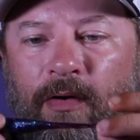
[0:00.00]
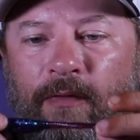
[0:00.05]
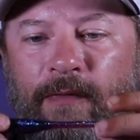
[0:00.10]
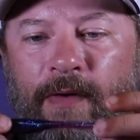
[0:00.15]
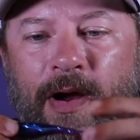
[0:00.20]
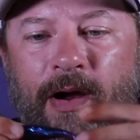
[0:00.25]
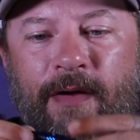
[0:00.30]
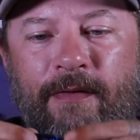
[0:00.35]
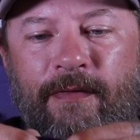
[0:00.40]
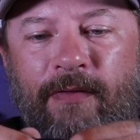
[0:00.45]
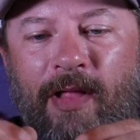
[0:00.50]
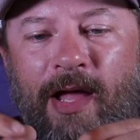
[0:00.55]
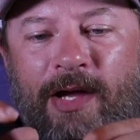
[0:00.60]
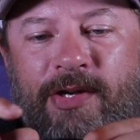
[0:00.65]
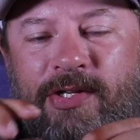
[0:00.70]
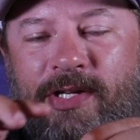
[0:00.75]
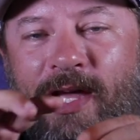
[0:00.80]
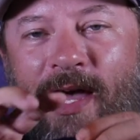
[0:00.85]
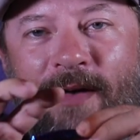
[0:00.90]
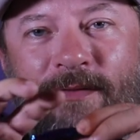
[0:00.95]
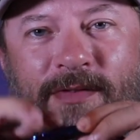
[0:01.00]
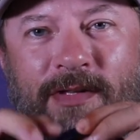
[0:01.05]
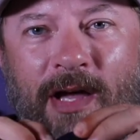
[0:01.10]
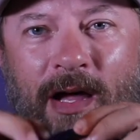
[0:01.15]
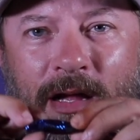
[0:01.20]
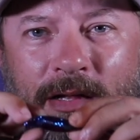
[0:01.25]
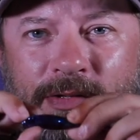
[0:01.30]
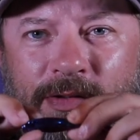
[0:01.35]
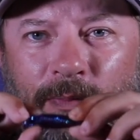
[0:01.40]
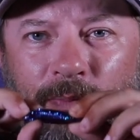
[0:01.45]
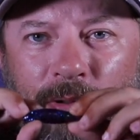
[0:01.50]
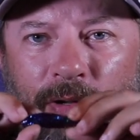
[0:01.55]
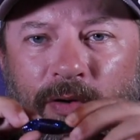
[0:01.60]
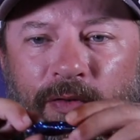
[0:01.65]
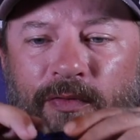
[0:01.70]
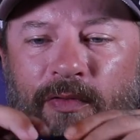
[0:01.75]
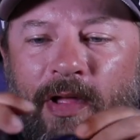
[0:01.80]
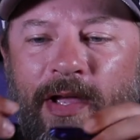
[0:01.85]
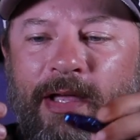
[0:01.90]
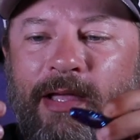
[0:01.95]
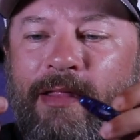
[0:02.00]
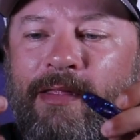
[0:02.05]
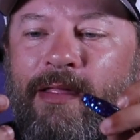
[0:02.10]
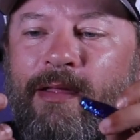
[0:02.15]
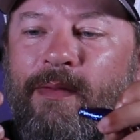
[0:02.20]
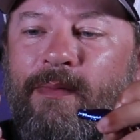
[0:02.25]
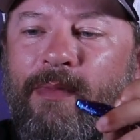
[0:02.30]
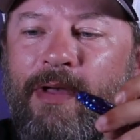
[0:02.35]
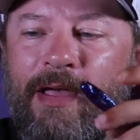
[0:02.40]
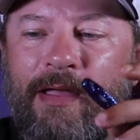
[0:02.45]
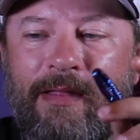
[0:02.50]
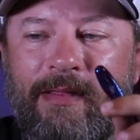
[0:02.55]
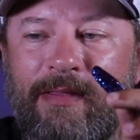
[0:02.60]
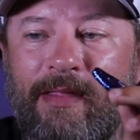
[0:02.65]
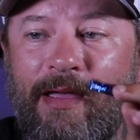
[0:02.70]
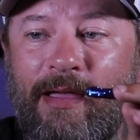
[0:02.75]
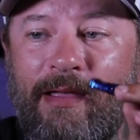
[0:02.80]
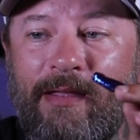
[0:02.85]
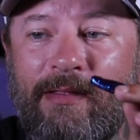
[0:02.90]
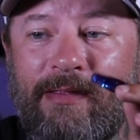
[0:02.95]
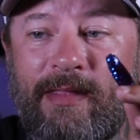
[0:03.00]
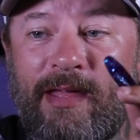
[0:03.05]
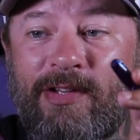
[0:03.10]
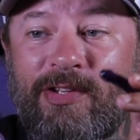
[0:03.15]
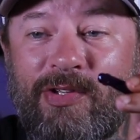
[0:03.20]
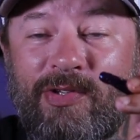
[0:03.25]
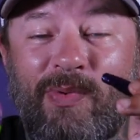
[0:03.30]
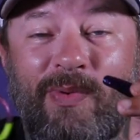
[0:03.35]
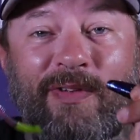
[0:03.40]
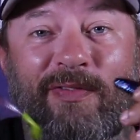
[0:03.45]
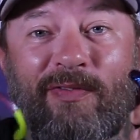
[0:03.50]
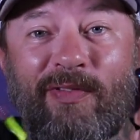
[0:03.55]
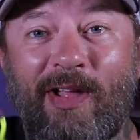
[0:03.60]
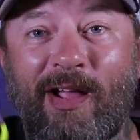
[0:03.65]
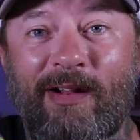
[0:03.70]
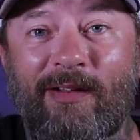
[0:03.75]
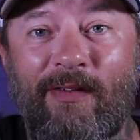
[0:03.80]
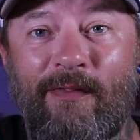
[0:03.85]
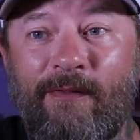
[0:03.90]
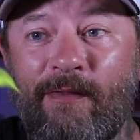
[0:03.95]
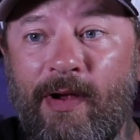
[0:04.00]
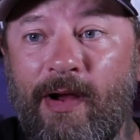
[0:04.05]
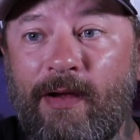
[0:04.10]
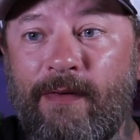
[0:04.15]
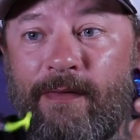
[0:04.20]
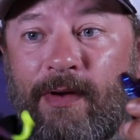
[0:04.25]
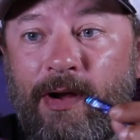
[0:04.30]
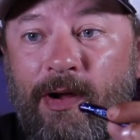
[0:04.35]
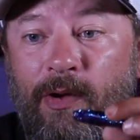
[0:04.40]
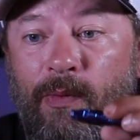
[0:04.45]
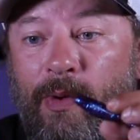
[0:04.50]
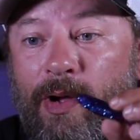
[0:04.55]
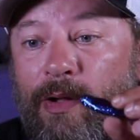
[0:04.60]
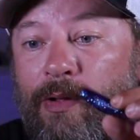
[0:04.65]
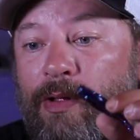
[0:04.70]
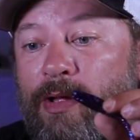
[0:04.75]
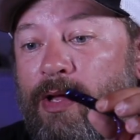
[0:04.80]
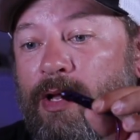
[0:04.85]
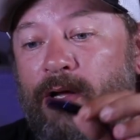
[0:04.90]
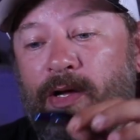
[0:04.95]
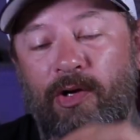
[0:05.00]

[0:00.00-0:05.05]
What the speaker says: are very flashy, have tons of blue flake in them, and they just reflect very, very well.